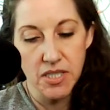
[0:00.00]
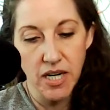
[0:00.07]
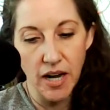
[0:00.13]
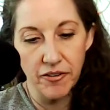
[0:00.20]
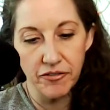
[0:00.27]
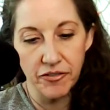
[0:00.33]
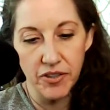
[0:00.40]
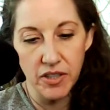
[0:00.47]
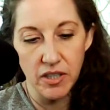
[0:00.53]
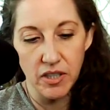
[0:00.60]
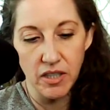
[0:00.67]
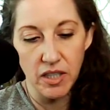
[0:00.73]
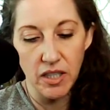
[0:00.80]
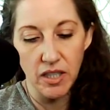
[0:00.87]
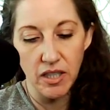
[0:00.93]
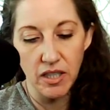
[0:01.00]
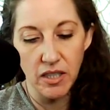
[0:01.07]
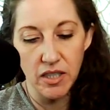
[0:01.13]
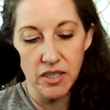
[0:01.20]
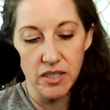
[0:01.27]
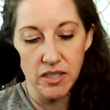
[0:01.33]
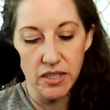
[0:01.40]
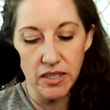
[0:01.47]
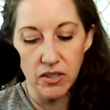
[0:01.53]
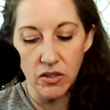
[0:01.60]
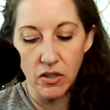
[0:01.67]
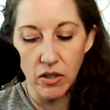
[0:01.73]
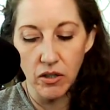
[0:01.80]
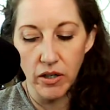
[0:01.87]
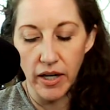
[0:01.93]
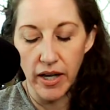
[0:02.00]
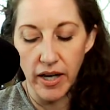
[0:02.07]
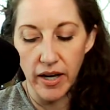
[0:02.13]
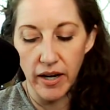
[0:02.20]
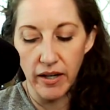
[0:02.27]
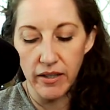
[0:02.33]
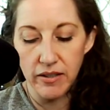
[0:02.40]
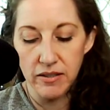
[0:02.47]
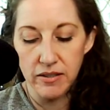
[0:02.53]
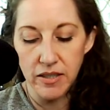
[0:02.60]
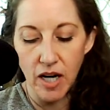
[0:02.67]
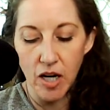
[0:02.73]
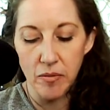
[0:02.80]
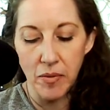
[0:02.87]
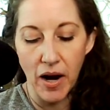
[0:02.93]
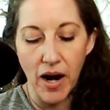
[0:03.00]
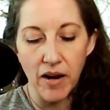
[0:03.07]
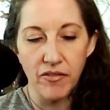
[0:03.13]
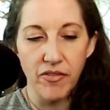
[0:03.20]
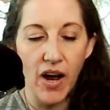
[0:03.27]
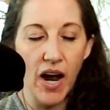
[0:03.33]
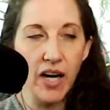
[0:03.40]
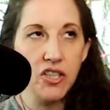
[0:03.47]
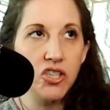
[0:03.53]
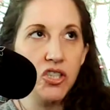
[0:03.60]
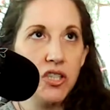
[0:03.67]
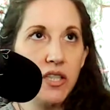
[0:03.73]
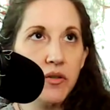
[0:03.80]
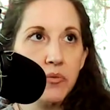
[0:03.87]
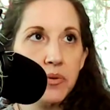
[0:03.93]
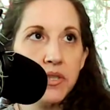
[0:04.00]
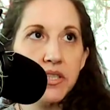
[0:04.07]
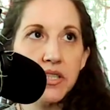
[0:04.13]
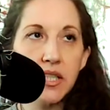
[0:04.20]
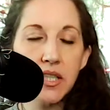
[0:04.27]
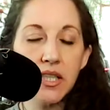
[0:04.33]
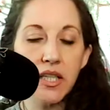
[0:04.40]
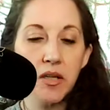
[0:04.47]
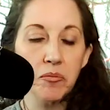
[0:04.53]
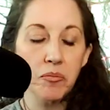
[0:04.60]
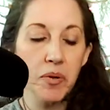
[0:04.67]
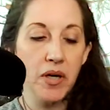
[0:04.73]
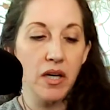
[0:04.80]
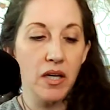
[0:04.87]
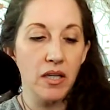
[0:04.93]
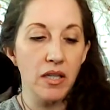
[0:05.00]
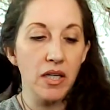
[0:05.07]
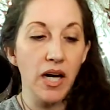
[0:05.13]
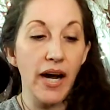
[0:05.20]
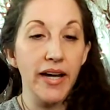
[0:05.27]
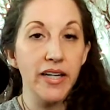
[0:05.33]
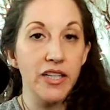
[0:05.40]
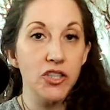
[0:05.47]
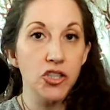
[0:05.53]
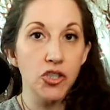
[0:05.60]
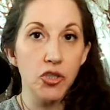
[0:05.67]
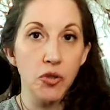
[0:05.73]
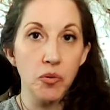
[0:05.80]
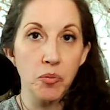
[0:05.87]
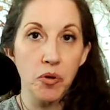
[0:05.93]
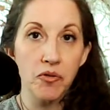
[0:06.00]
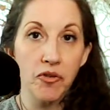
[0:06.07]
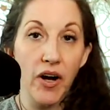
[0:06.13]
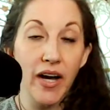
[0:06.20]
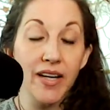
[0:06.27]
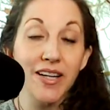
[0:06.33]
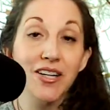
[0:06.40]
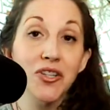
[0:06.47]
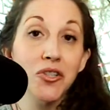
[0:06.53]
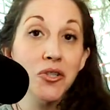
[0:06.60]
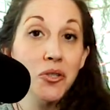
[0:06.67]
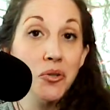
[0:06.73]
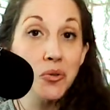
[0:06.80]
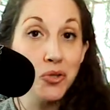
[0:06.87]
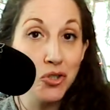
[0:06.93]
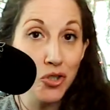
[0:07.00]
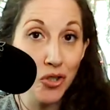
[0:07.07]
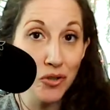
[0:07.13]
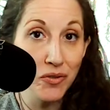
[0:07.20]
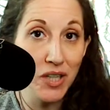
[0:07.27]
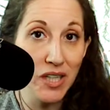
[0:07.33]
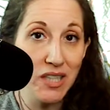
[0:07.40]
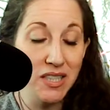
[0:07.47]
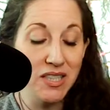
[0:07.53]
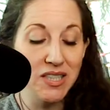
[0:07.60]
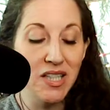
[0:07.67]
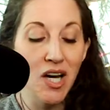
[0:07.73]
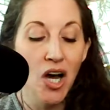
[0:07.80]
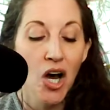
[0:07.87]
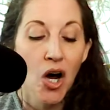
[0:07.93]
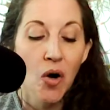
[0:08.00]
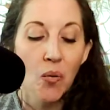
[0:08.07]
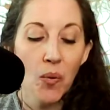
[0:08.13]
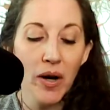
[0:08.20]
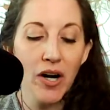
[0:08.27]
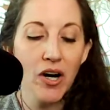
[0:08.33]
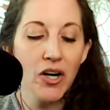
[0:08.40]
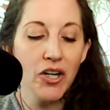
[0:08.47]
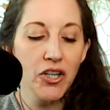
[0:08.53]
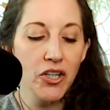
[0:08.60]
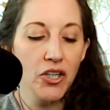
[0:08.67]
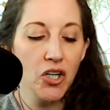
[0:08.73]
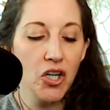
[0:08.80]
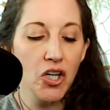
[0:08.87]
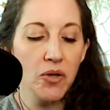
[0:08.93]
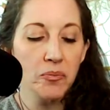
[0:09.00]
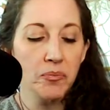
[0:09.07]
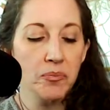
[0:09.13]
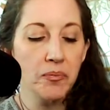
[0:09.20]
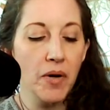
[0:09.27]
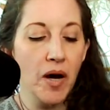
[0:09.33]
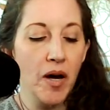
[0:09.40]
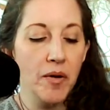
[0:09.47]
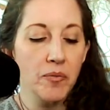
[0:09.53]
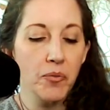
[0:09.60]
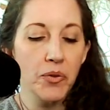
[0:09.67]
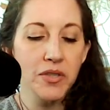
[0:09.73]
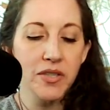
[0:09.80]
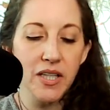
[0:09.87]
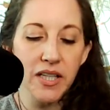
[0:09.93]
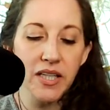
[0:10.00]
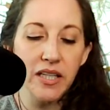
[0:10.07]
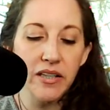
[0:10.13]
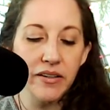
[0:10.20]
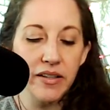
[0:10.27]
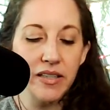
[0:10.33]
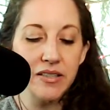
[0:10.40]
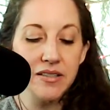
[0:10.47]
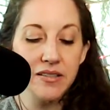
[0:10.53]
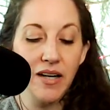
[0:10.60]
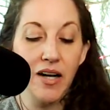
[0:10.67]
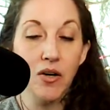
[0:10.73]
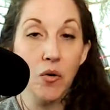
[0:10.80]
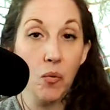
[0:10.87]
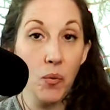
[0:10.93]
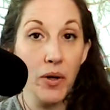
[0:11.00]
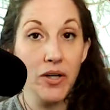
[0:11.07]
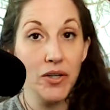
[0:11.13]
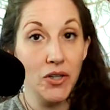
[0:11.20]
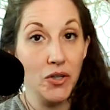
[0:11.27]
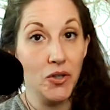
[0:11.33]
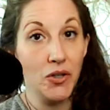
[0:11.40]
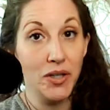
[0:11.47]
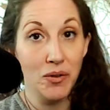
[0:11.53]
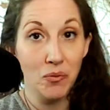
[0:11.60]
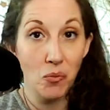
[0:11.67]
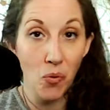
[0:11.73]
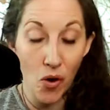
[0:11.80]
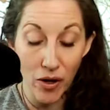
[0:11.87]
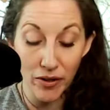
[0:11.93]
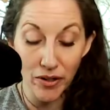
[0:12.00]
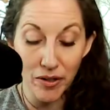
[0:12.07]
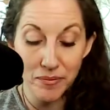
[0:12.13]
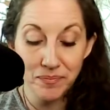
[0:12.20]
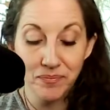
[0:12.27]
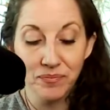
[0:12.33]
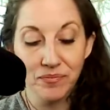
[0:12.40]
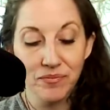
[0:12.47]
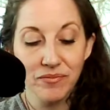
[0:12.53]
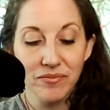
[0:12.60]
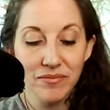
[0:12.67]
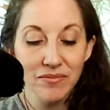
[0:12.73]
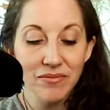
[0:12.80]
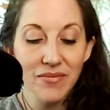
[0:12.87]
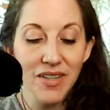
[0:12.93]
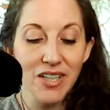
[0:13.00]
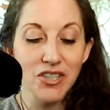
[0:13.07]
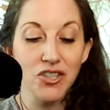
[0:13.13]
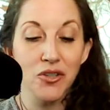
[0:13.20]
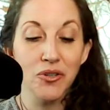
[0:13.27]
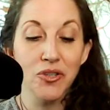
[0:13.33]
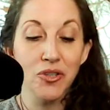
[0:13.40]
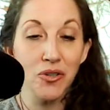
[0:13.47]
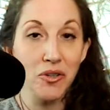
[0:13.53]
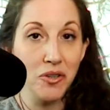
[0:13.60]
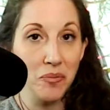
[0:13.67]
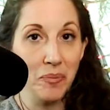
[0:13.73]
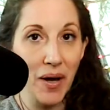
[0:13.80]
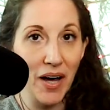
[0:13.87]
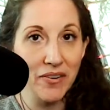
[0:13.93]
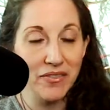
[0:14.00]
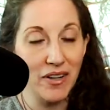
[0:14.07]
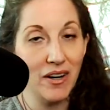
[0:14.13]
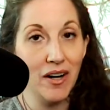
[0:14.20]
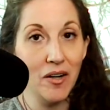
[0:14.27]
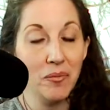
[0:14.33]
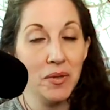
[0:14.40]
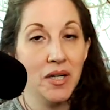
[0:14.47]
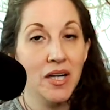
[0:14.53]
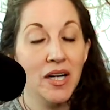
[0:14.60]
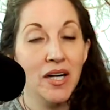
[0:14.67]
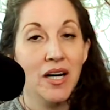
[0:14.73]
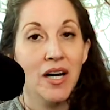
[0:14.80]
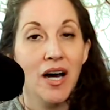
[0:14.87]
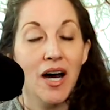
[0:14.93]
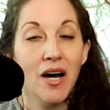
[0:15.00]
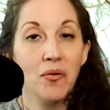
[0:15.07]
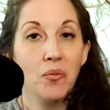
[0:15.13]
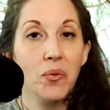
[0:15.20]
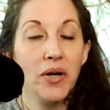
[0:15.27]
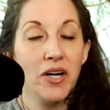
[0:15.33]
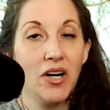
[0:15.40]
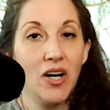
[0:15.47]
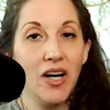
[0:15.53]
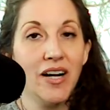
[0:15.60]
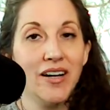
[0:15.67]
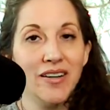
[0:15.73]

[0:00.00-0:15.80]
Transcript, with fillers: definitely a deal and i'm i've actually recently been guided to provide a new service where you're um, with the healing is done when you're in water so you're in the bathtub we're